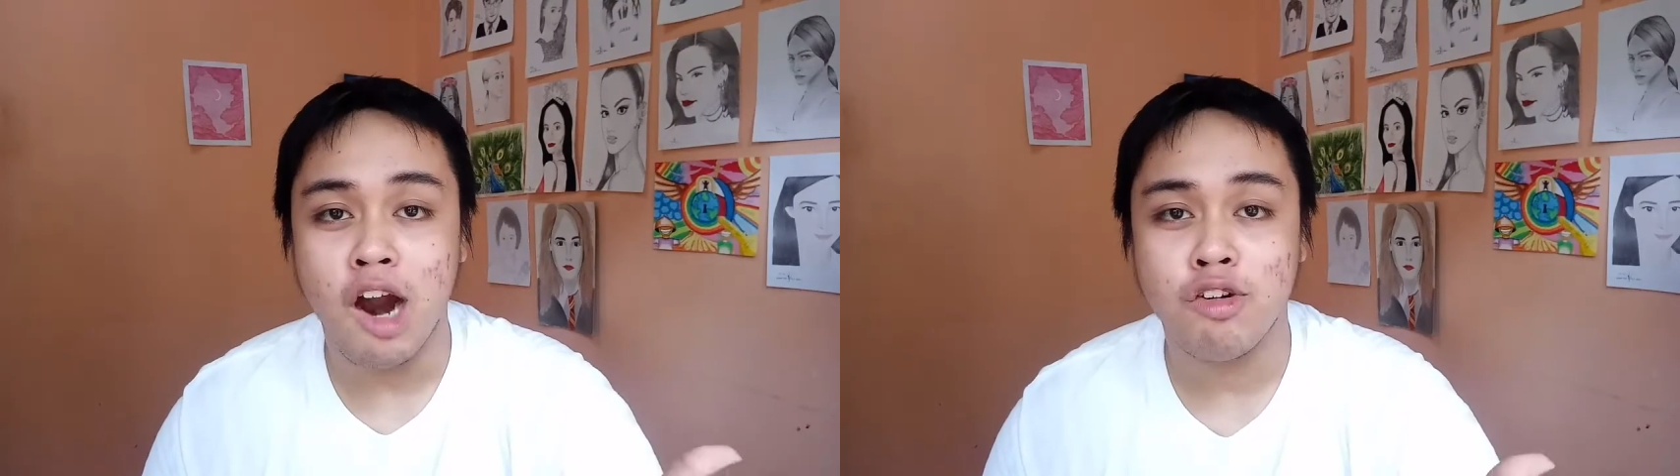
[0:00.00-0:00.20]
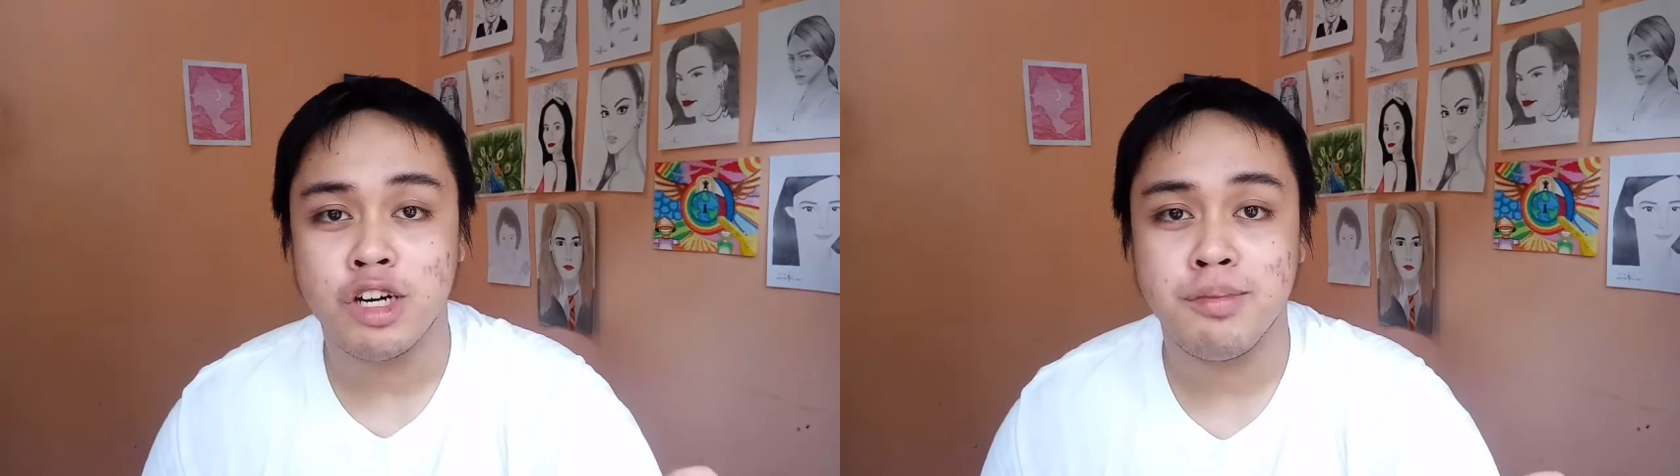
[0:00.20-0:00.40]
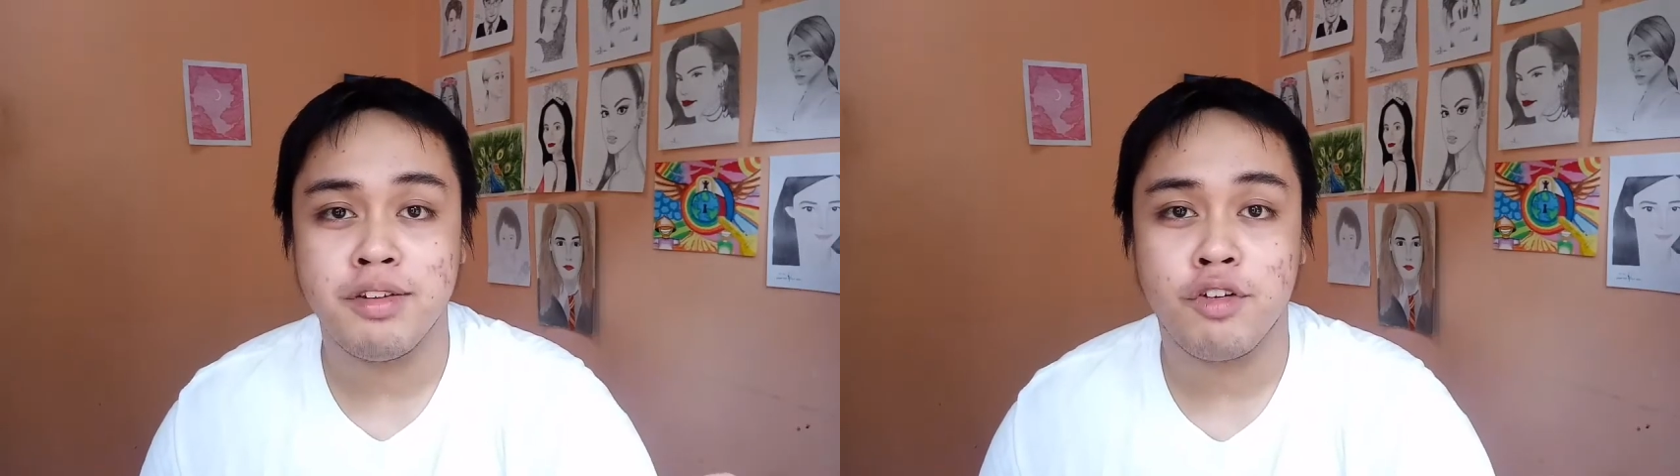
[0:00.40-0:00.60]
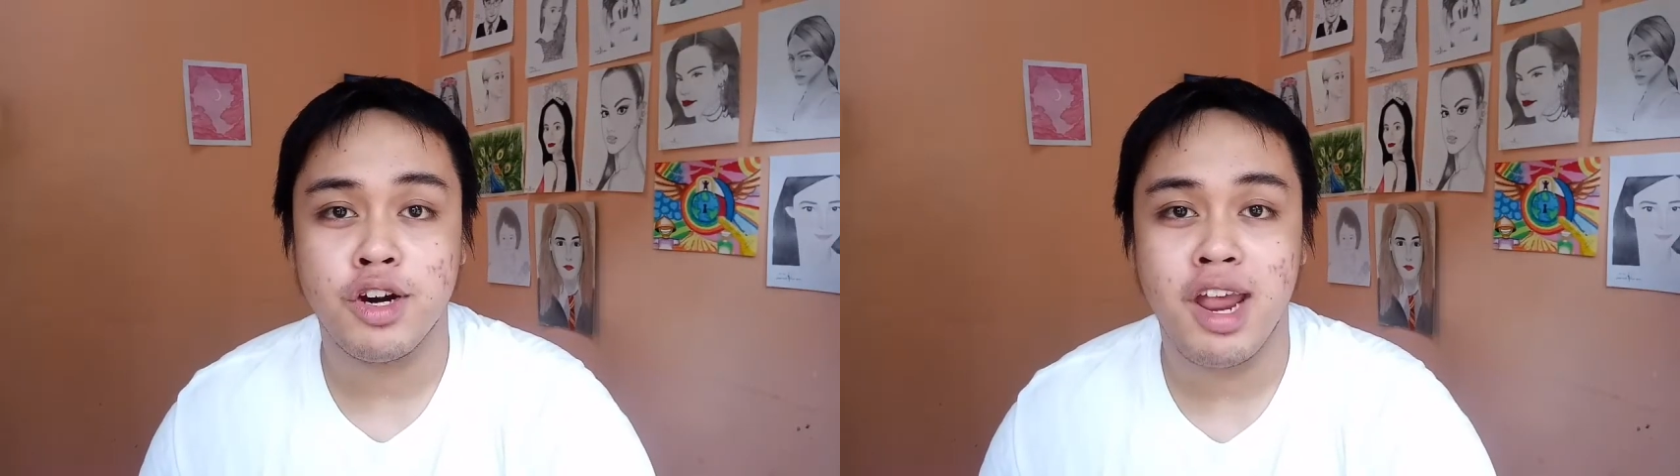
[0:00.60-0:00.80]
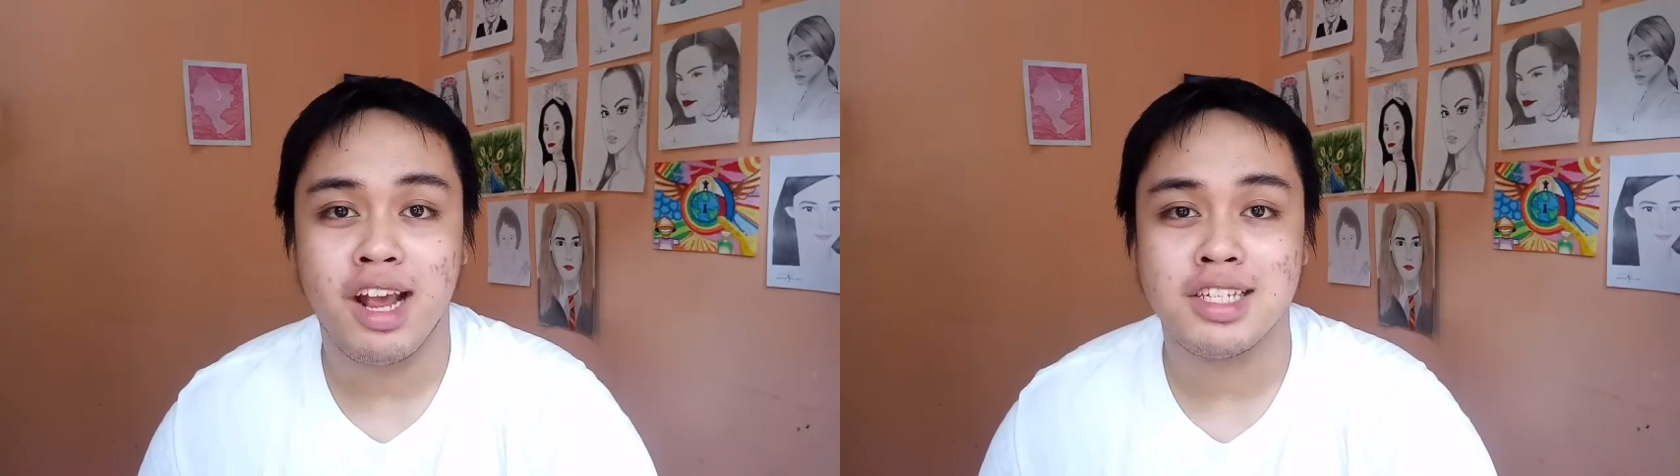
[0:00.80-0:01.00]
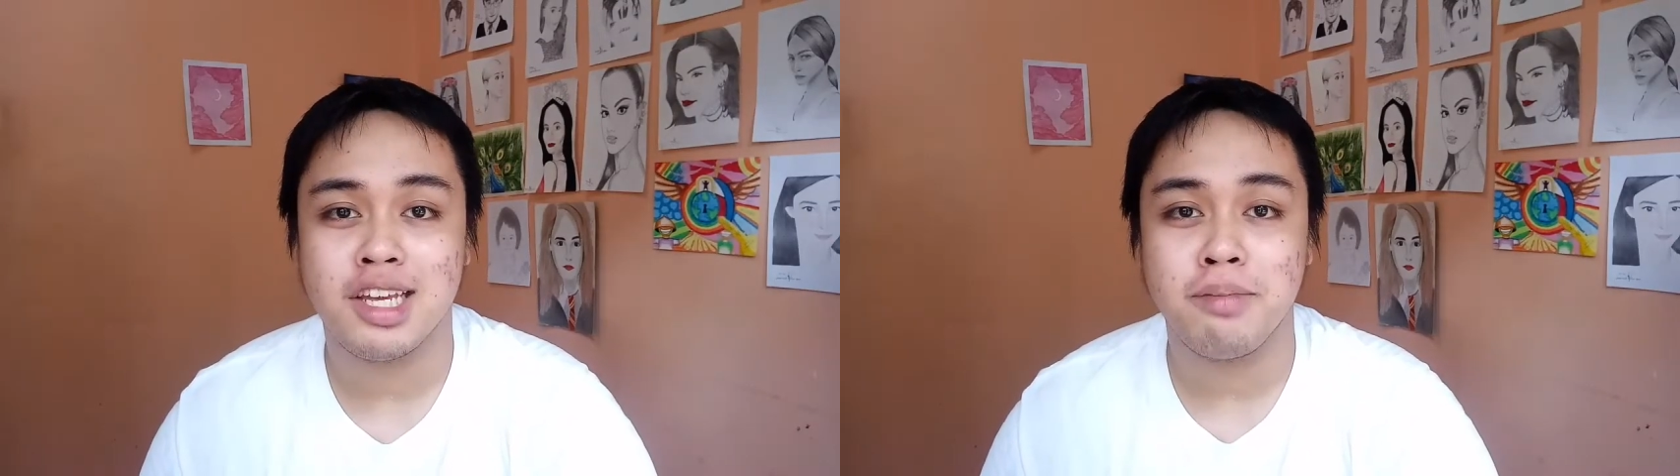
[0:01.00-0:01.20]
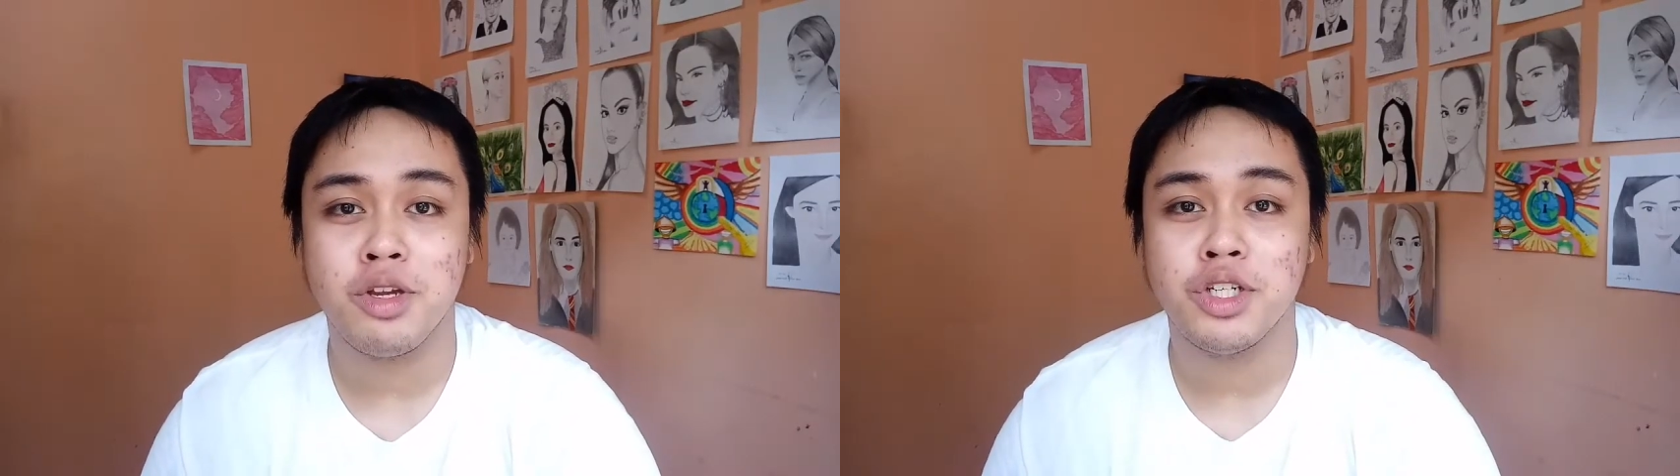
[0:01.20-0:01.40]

hour before the exam,